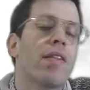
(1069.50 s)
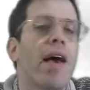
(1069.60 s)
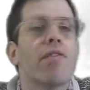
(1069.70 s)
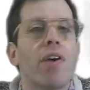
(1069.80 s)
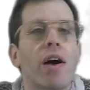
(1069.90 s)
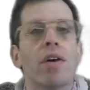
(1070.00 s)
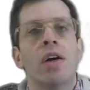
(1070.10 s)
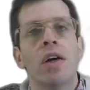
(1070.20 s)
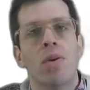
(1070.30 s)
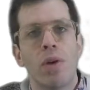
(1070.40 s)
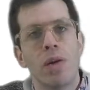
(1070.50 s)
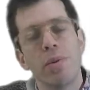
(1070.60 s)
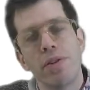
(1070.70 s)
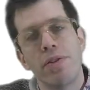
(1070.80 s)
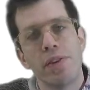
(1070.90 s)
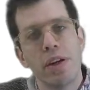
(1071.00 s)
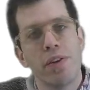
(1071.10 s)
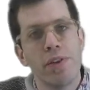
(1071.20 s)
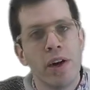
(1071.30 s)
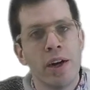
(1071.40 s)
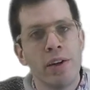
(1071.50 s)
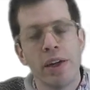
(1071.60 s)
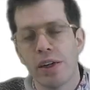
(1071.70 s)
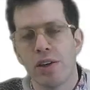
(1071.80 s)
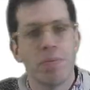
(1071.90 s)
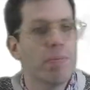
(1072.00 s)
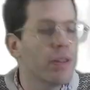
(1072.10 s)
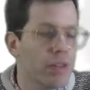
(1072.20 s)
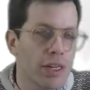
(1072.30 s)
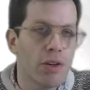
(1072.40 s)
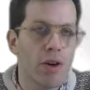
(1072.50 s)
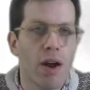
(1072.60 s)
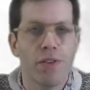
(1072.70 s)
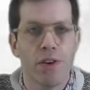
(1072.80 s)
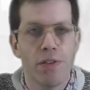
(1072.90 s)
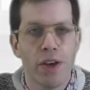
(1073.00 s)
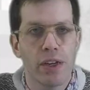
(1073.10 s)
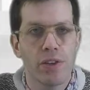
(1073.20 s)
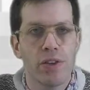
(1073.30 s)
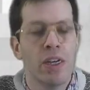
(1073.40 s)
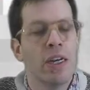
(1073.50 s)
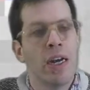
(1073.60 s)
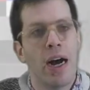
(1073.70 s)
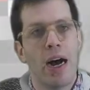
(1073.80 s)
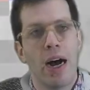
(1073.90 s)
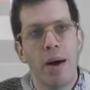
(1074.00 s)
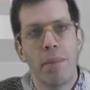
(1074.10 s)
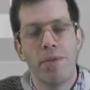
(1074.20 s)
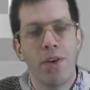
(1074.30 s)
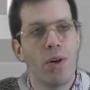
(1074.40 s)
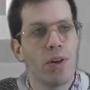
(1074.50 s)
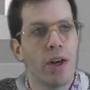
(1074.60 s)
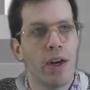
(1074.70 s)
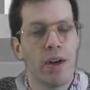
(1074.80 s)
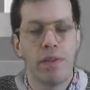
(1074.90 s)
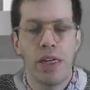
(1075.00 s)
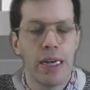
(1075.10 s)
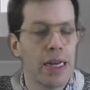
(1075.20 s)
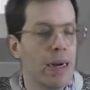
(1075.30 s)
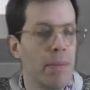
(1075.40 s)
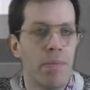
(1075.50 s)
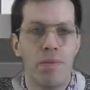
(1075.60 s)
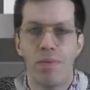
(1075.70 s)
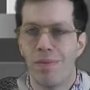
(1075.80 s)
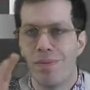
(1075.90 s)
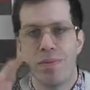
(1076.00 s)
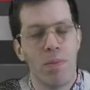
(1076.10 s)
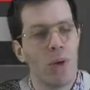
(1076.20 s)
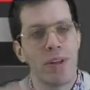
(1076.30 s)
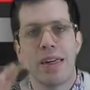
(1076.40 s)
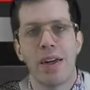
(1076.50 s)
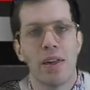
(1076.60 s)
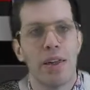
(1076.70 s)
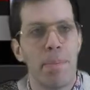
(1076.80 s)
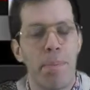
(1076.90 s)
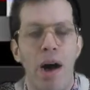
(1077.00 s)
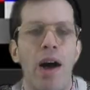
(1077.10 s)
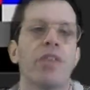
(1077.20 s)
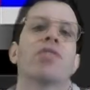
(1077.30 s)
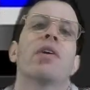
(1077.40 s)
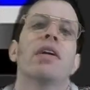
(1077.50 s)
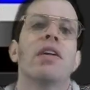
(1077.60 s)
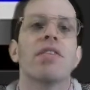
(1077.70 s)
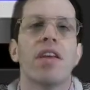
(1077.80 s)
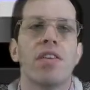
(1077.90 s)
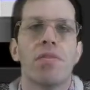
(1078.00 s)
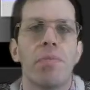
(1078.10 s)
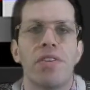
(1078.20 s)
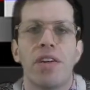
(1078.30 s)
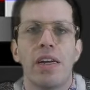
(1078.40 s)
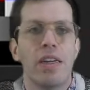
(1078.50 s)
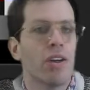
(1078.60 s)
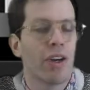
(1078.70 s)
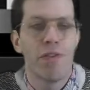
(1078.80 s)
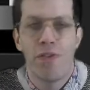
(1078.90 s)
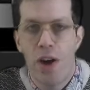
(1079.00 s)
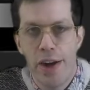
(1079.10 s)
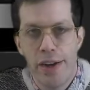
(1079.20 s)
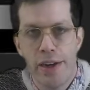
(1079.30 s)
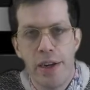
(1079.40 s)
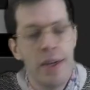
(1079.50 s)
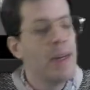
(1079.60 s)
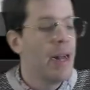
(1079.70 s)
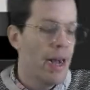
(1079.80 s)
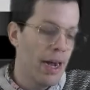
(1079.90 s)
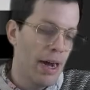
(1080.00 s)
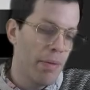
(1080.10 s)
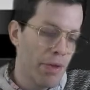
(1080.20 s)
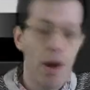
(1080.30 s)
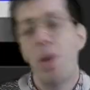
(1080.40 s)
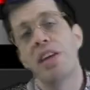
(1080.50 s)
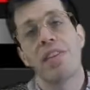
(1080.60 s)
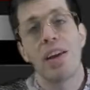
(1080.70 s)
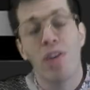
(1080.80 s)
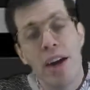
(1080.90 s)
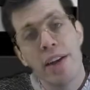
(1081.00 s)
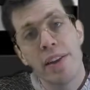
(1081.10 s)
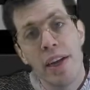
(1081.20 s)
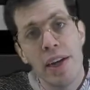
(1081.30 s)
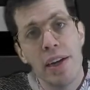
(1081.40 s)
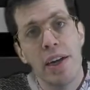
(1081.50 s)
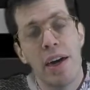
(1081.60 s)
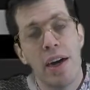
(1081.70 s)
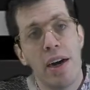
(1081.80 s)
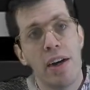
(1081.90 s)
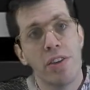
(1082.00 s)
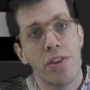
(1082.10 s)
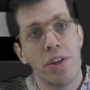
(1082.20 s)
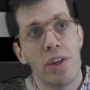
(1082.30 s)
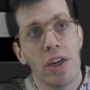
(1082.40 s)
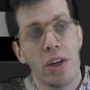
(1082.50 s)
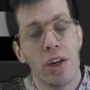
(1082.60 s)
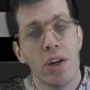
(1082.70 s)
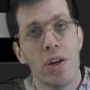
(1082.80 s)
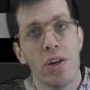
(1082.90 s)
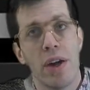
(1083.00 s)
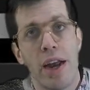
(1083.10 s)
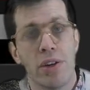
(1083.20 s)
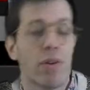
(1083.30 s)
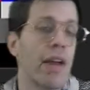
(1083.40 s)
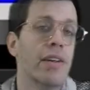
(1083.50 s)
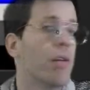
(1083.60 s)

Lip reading: to that file. When you move the video file, it goes missing in your After Effects folder. You get a multicolored bar screen that says it's missing, and you got to go find it. There are ways to get around that, so you can go and create